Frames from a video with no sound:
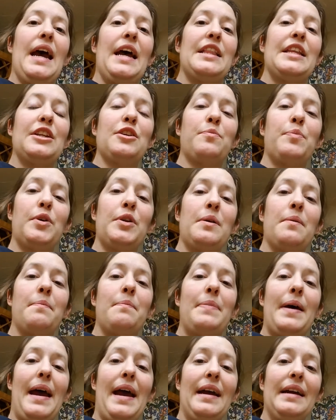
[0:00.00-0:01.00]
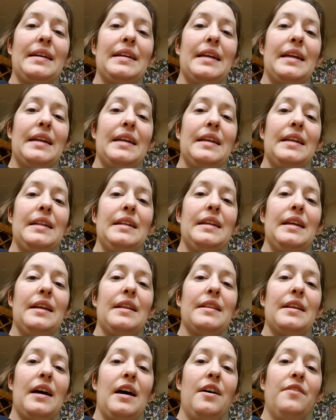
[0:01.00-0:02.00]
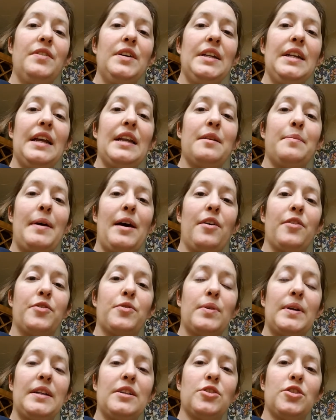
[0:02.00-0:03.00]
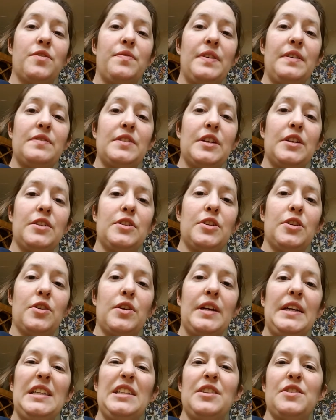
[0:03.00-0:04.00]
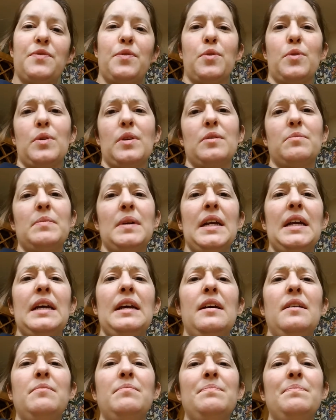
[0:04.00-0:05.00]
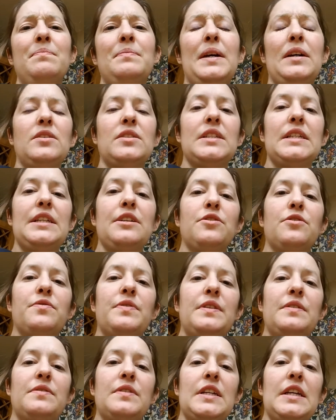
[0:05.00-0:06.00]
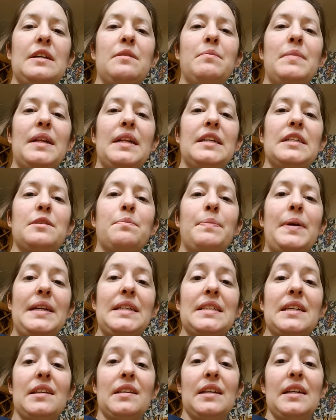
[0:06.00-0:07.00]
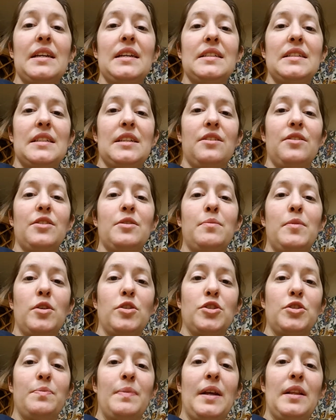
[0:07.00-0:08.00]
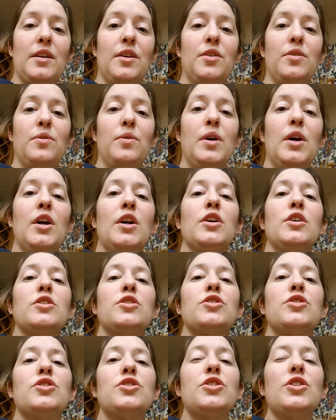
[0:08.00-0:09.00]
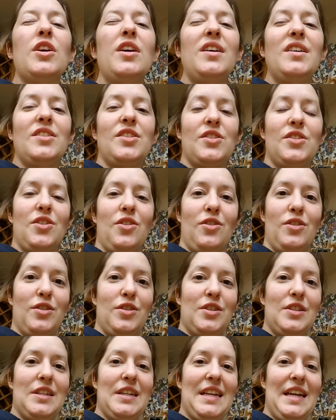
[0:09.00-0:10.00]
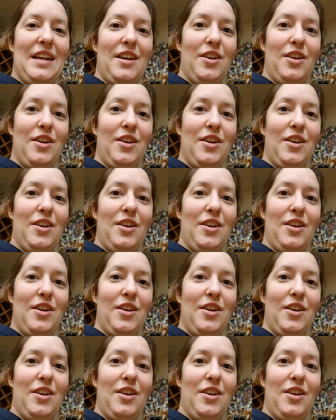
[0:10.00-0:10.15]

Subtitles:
And then you put it back in the oven at about 350 degrees for about 10 or 15 minutes, basically until the marshmallow just starts to